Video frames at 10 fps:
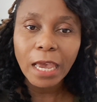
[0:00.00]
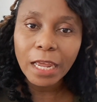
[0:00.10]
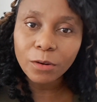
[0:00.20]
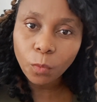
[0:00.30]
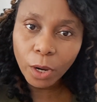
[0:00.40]

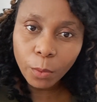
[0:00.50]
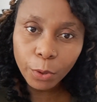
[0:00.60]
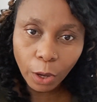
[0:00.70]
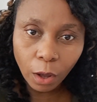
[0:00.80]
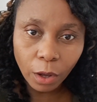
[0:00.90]
and where
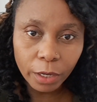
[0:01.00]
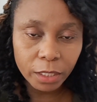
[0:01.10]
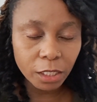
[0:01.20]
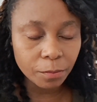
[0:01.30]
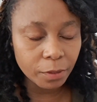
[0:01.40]
we are
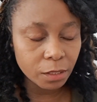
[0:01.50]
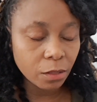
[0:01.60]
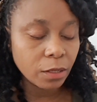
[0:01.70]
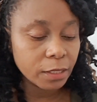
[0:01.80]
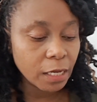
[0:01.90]
at that
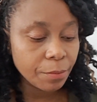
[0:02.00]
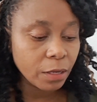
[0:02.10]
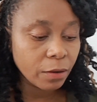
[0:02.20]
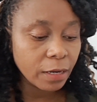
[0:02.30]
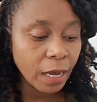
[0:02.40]
particular time
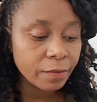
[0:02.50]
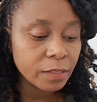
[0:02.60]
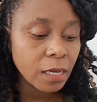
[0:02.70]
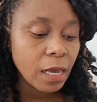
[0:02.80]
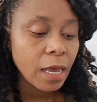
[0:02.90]
in our lives.